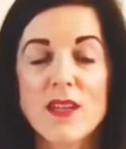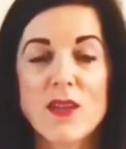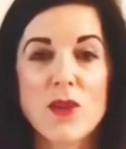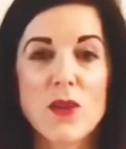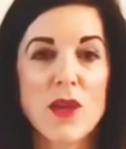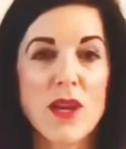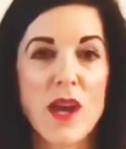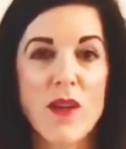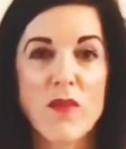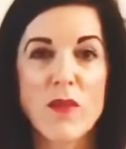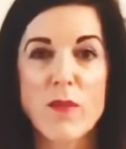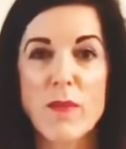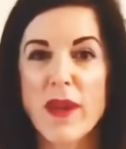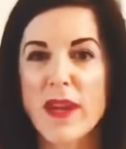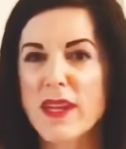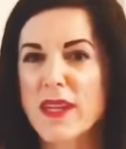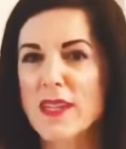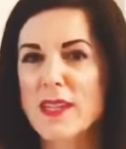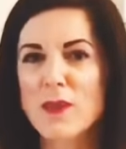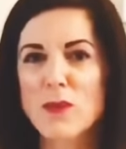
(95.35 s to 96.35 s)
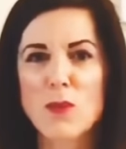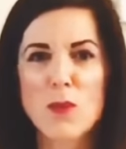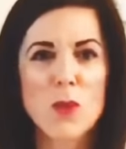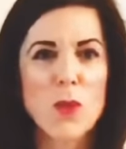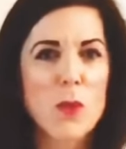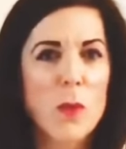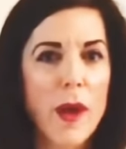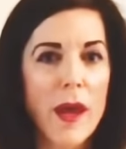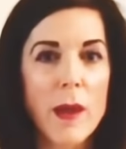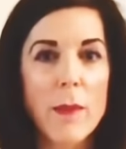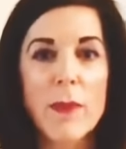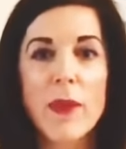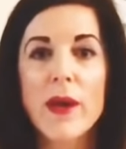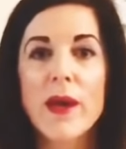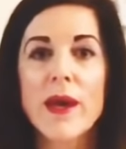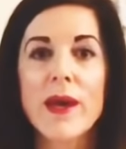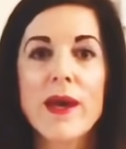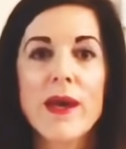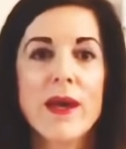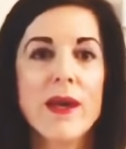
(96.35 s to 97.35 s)
and you can have it made into
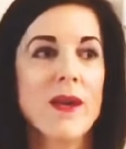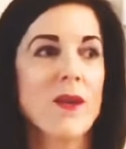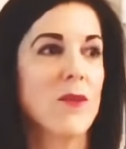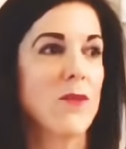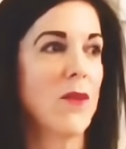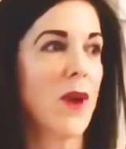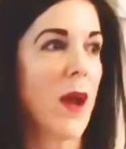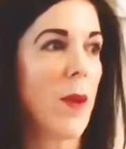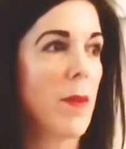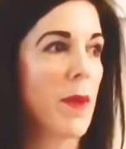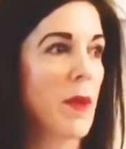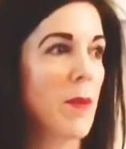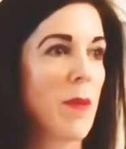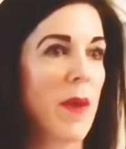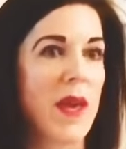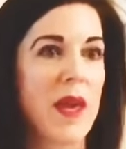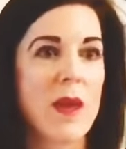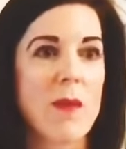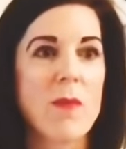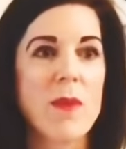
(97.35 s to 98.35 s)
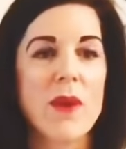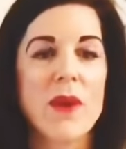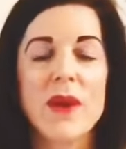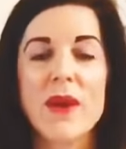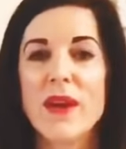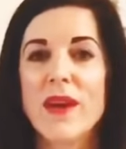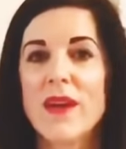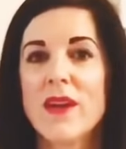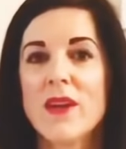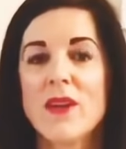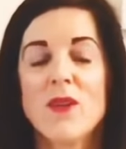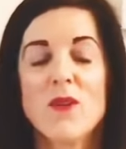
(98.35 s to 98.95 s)
wallpaper, wrapping paper,